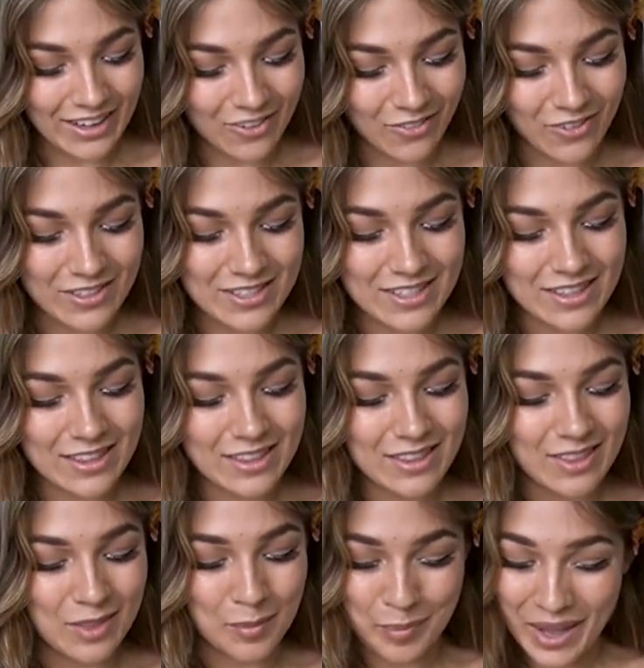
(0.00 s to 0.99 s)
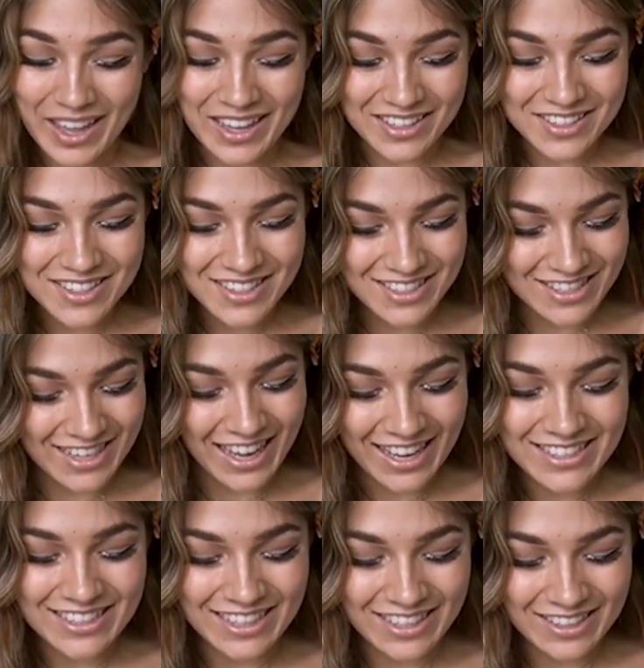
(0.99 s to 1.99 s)
It wasn't the best
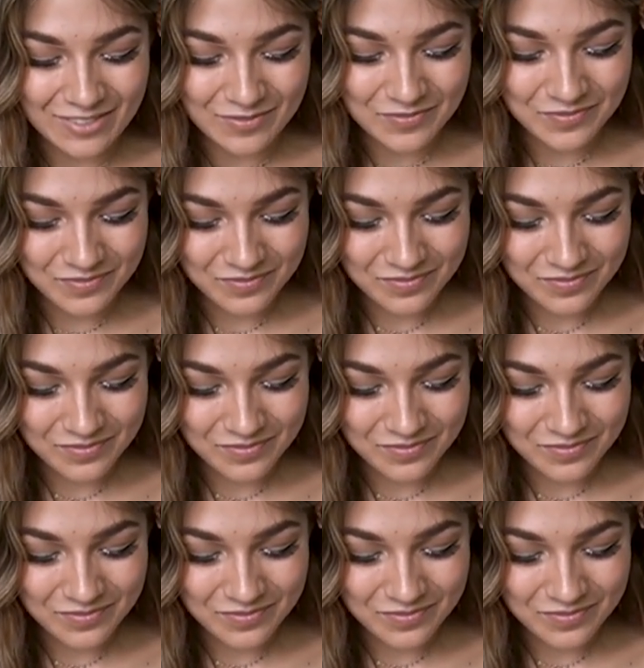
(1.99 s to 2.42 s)
ending.